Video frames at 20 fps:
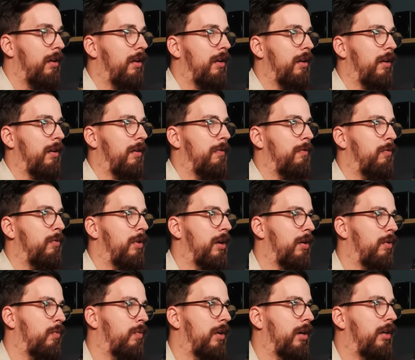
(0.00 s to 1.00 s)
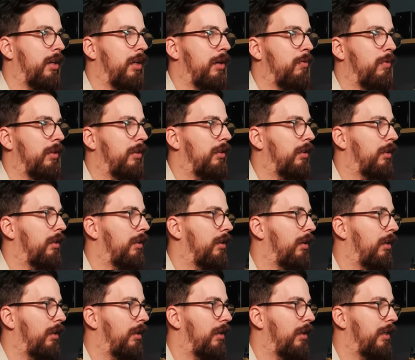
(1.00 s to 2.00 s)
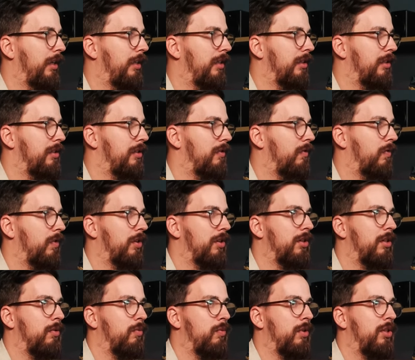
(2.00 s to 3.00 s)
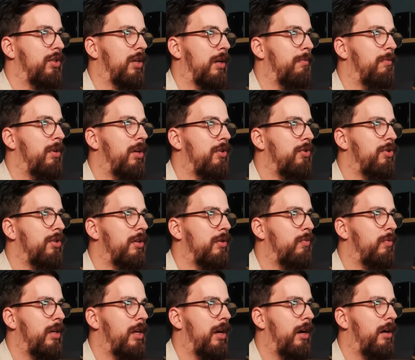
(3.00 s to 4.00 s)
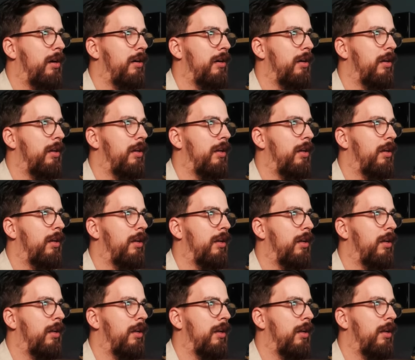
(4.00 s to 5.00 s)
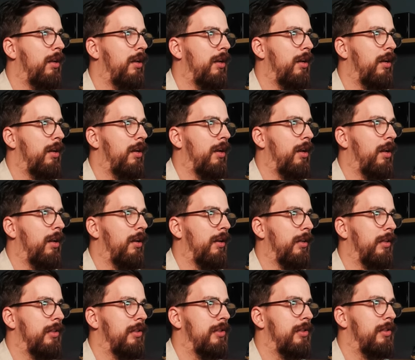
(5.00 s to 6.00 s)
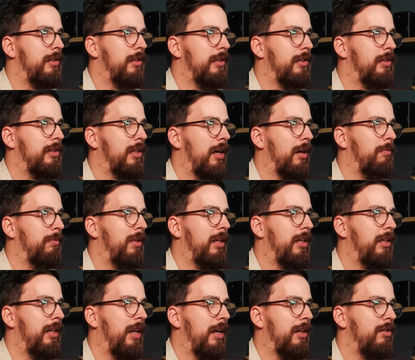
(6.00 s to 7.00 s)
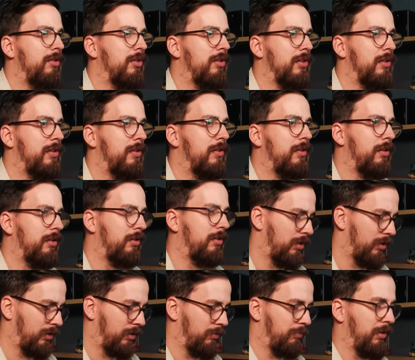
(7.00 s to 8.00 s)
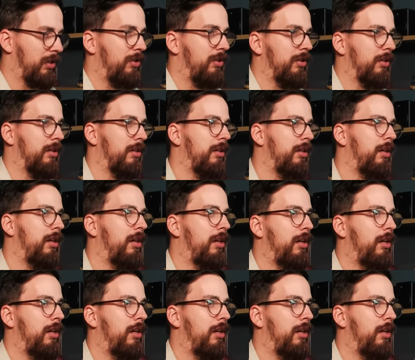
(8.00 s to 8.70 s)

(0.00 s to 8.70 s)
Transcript: If we are working with the latest version, which I'm not sure we are. Let's update that just to be sure.